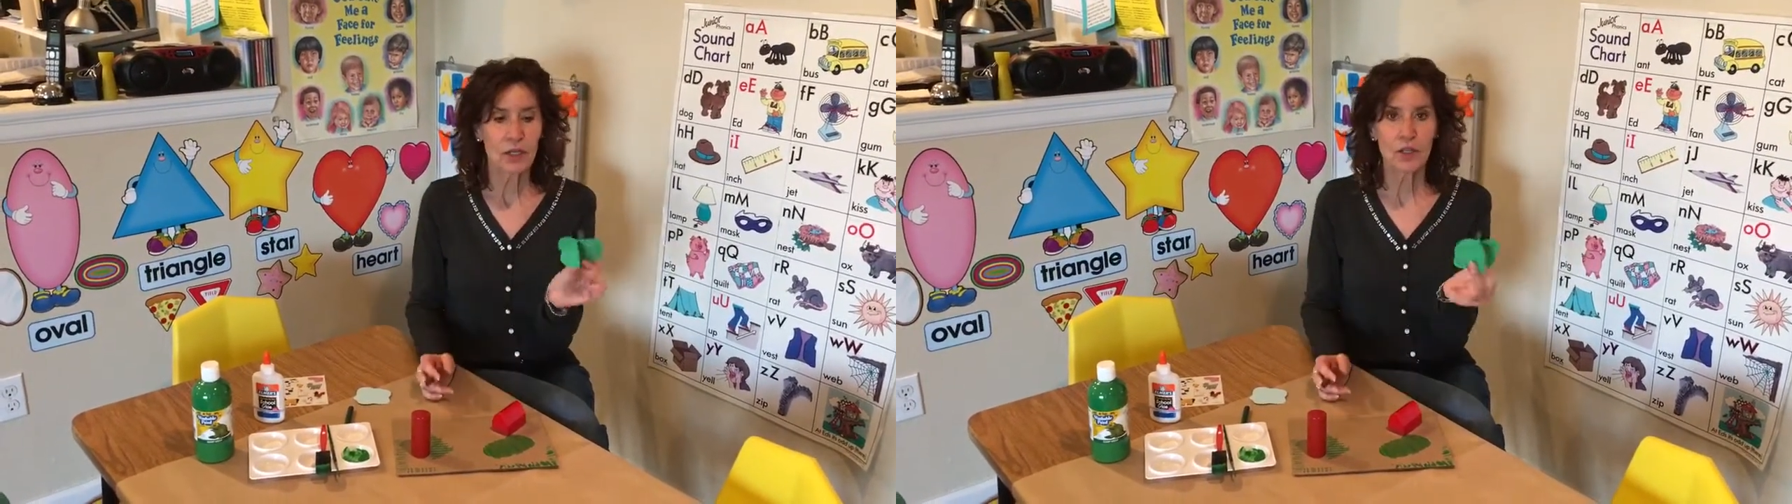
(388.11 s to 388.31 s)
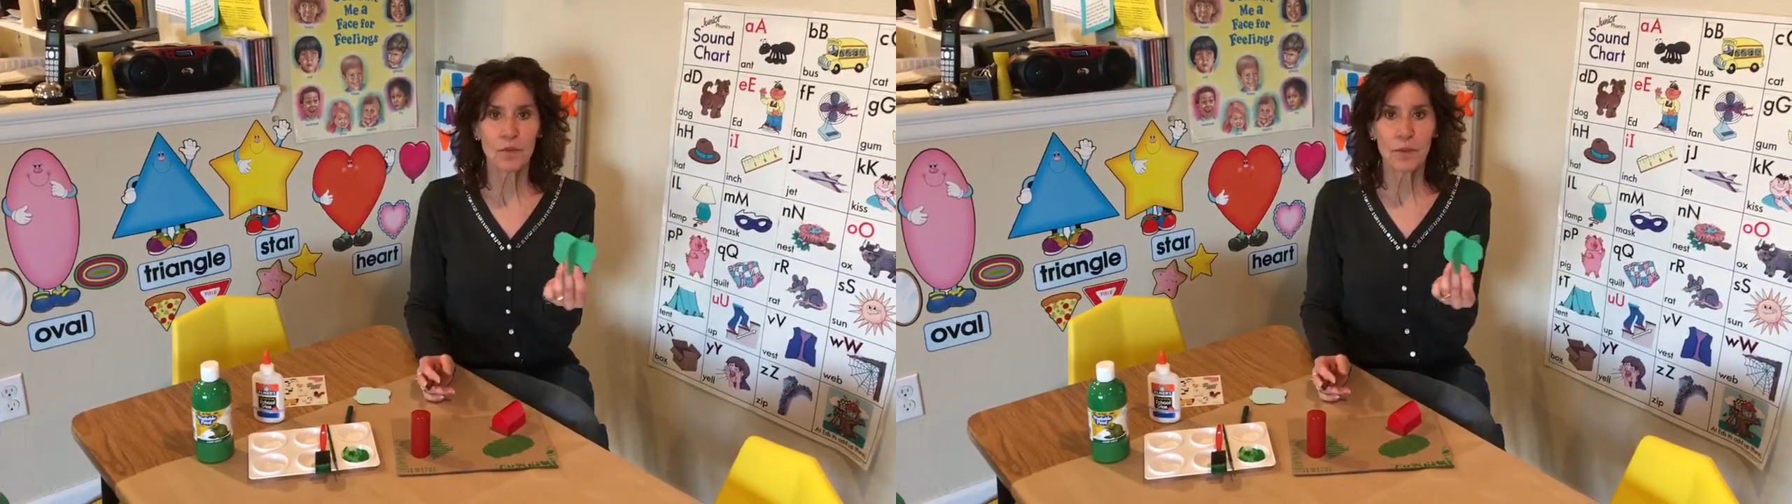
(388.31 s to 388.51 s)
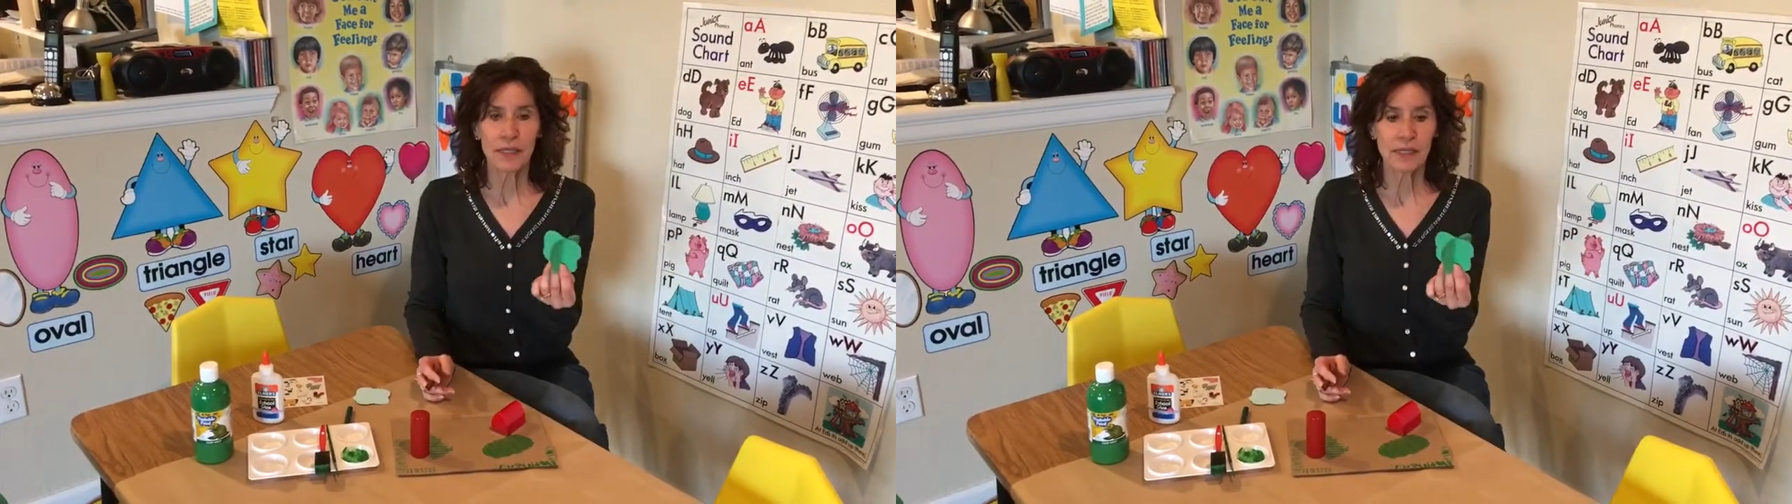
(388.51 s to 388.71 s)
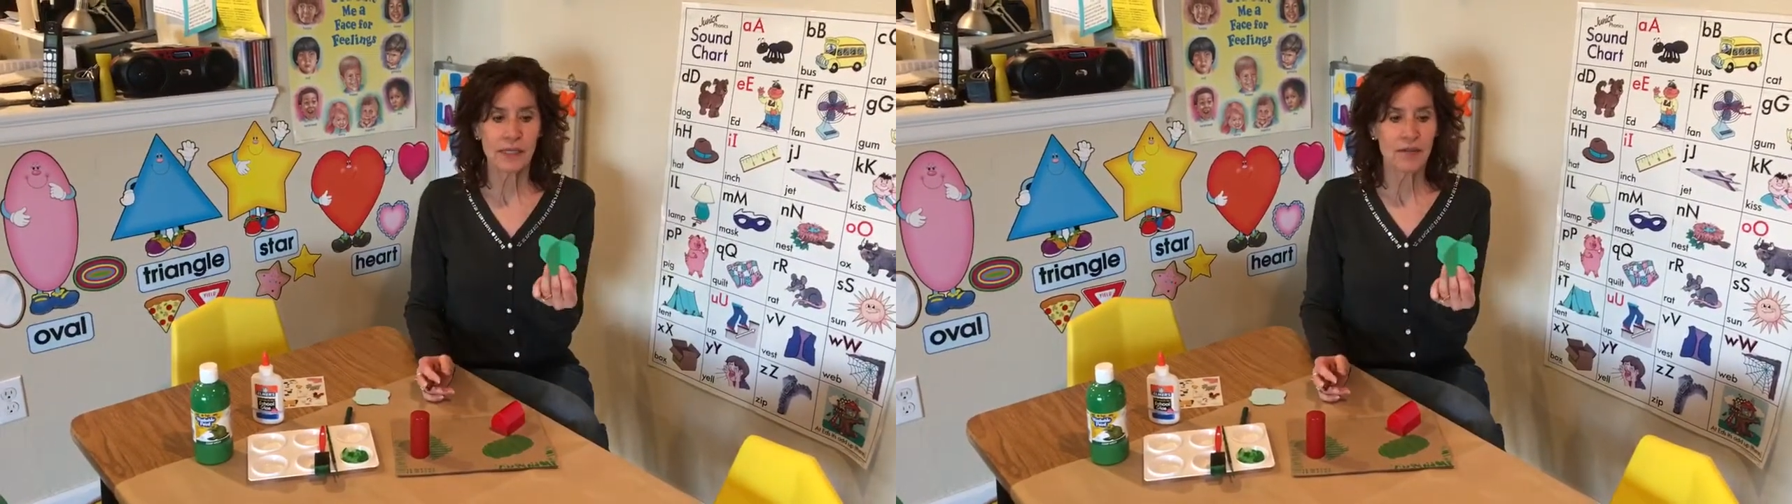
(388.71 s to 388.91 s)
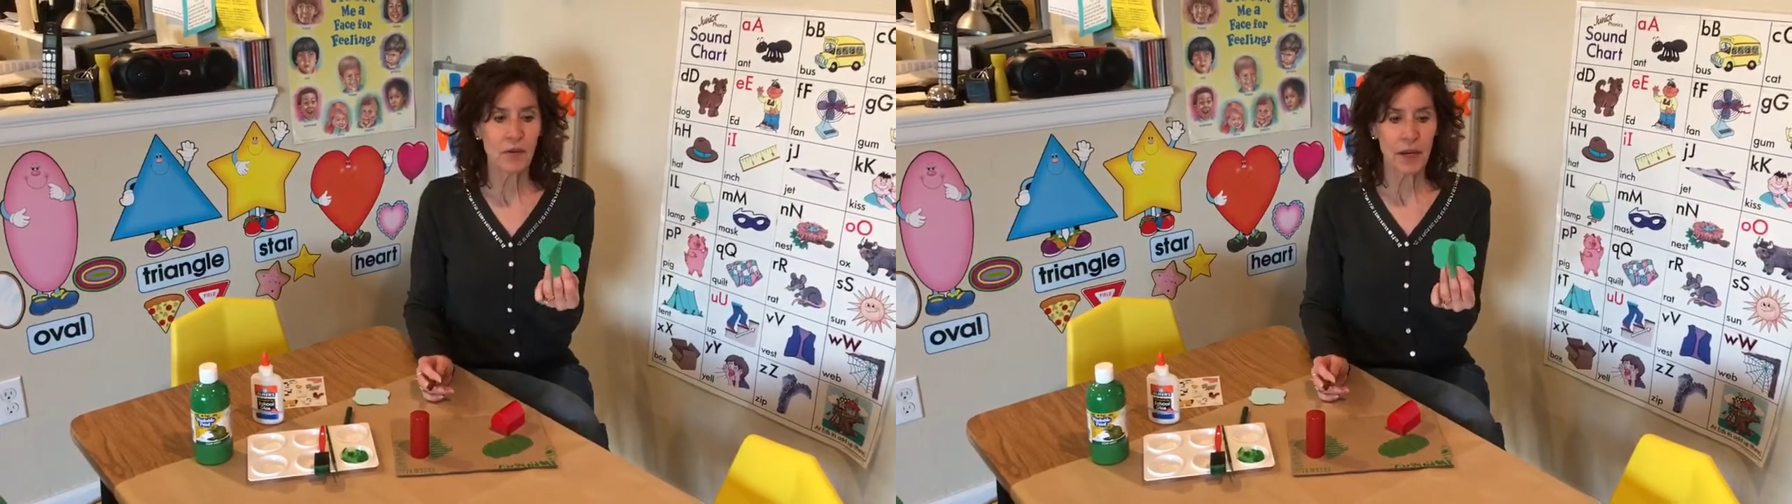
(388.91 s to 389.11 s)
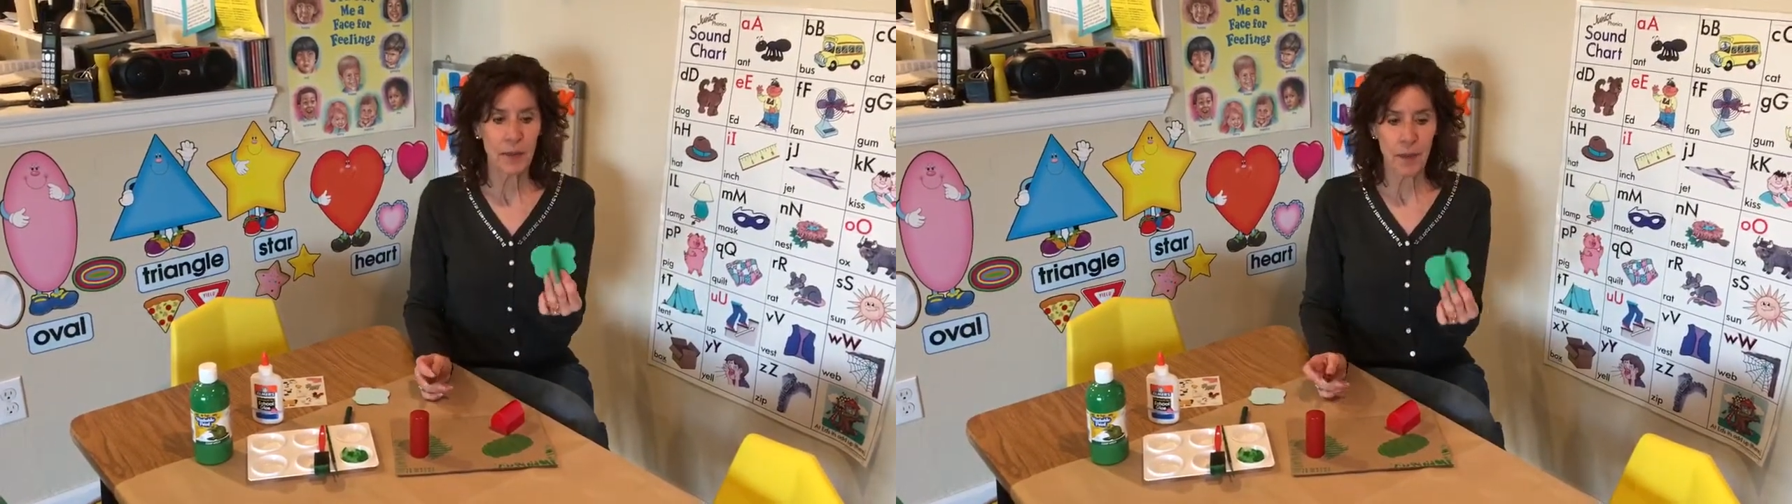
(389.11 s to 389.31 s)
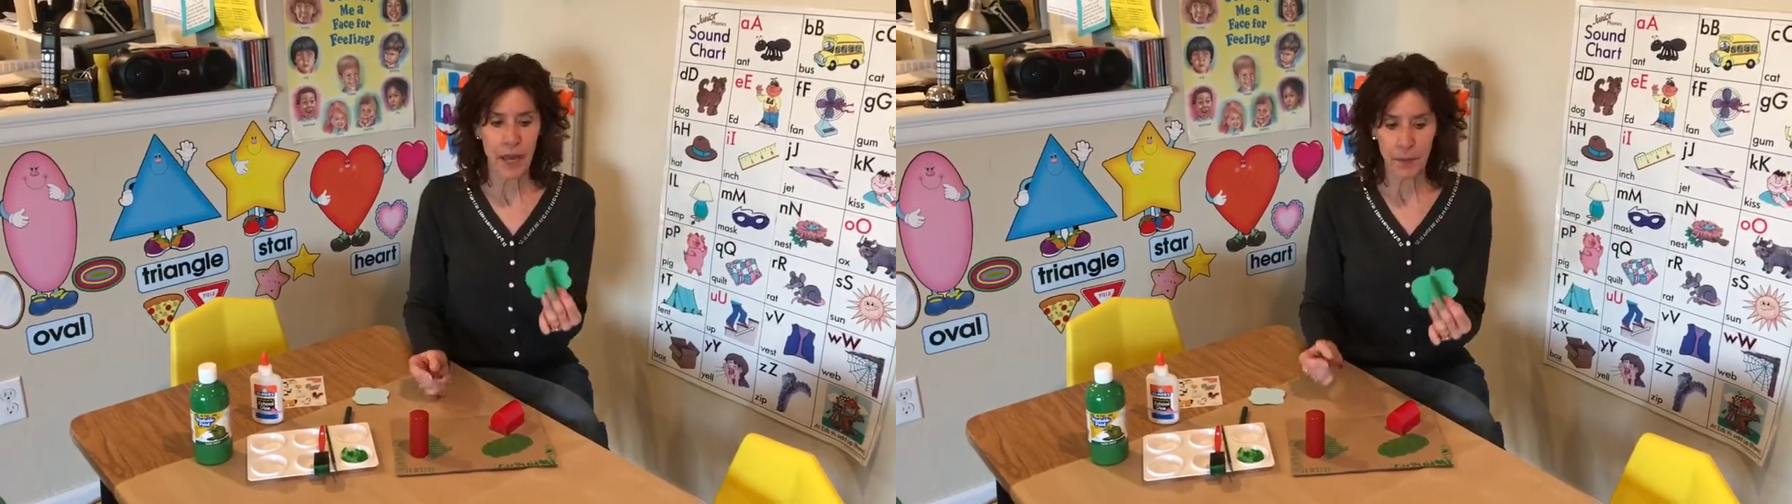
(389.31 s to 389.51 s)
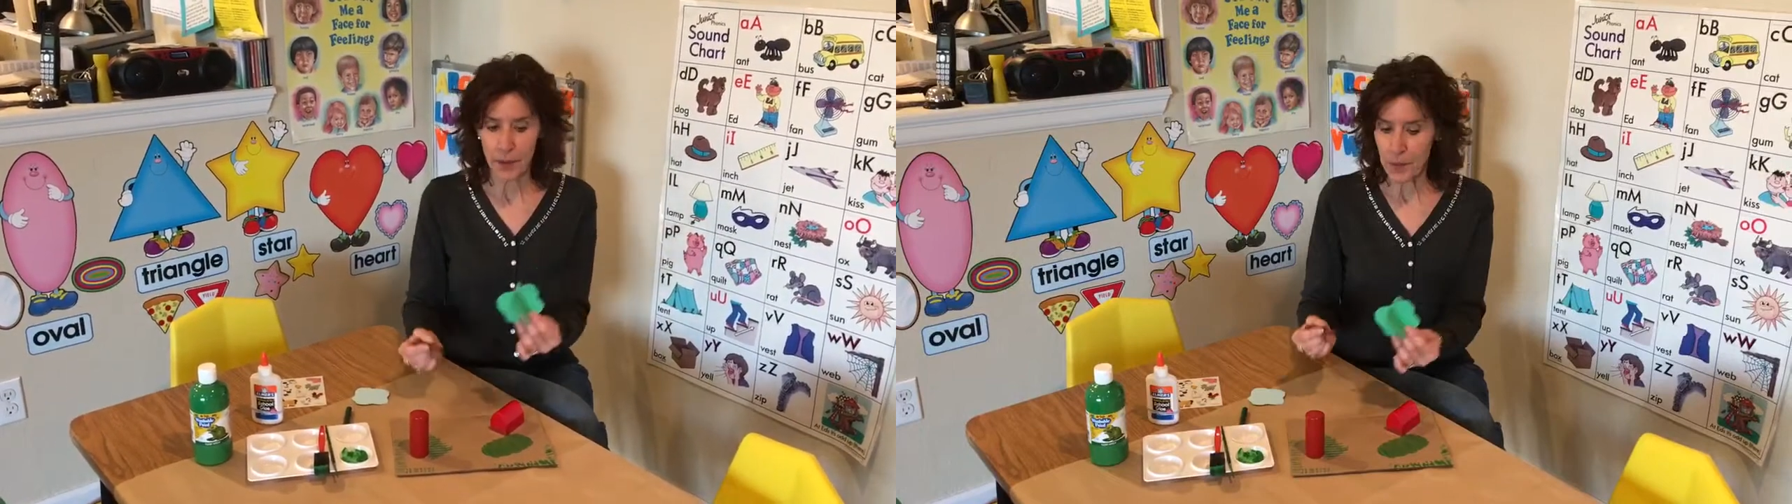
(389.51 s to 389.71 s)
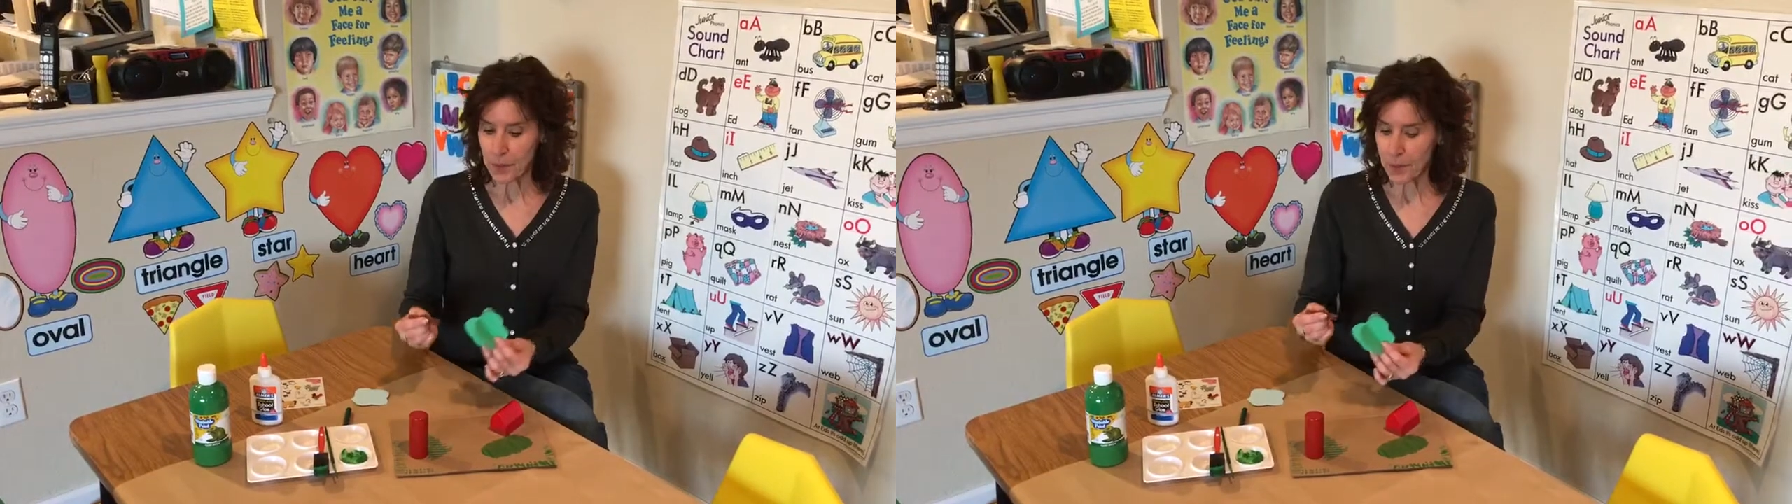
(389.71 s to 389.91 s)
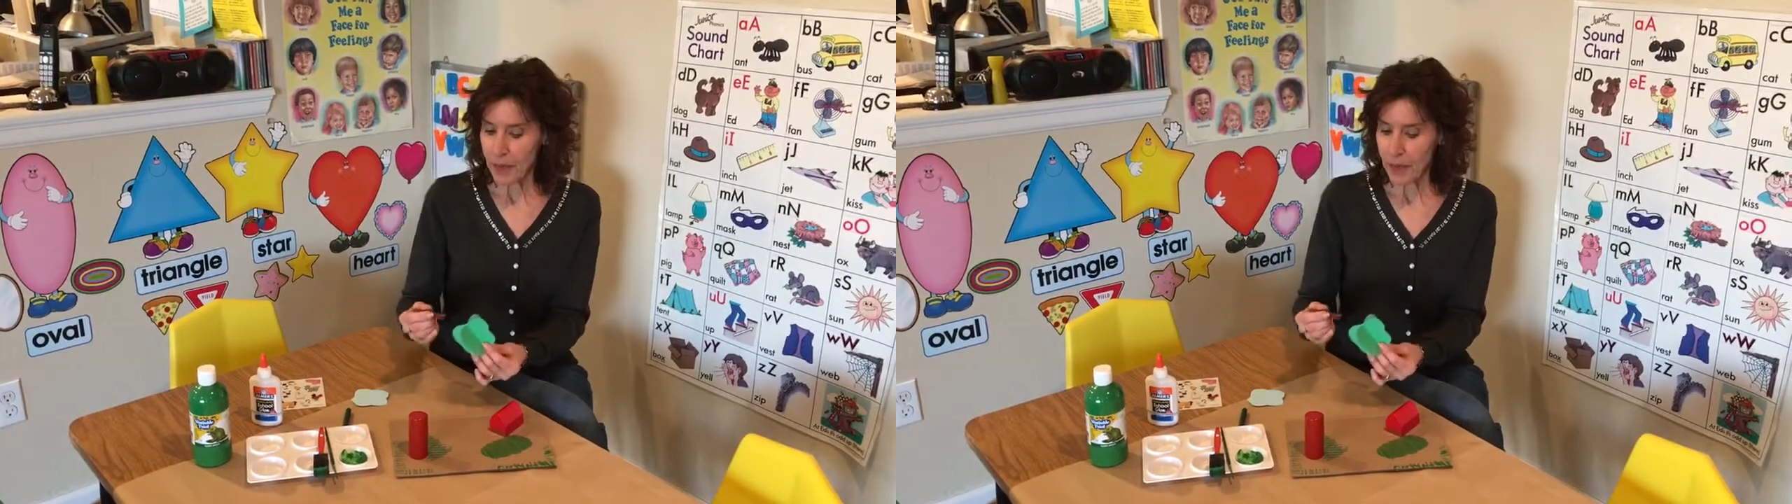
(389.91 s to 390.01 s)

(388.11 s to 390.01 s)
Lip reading: 2 pieces of green paper,